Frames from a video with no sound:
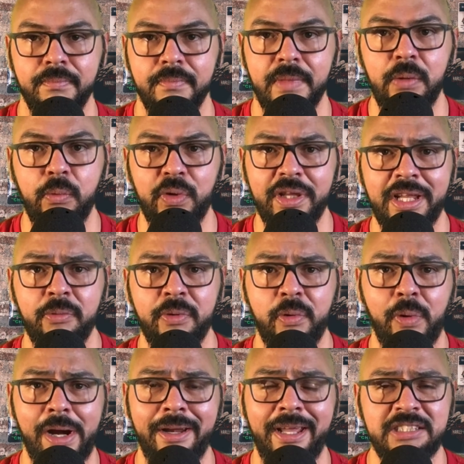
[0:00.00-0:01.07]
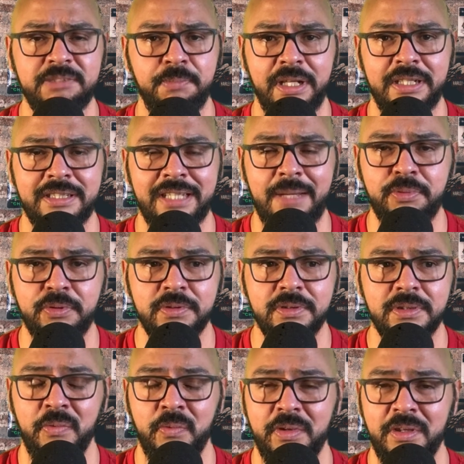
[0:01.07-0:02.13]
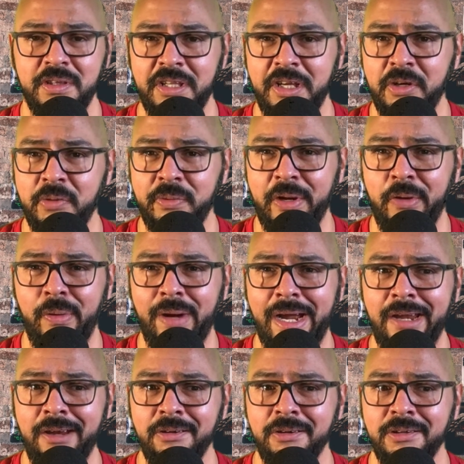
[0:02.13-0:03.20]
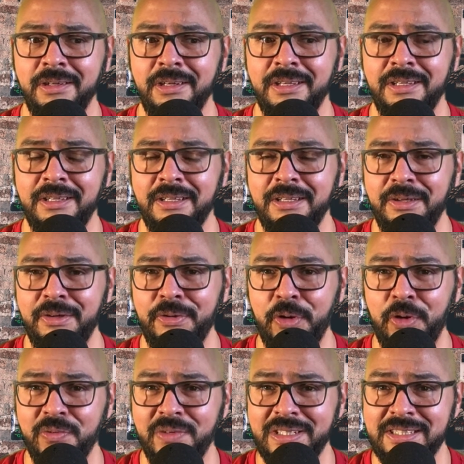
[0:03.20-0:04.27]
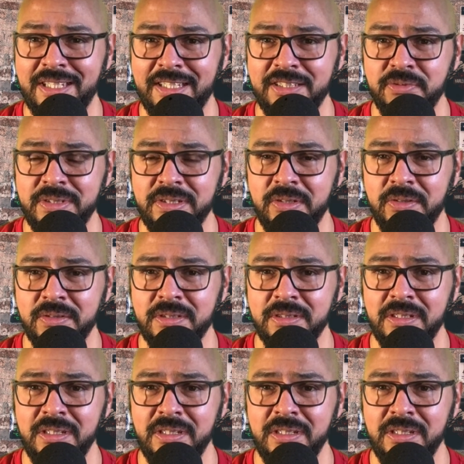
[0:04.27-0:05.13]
What are they going to require next? Blood samples? They're going to require COVID test results.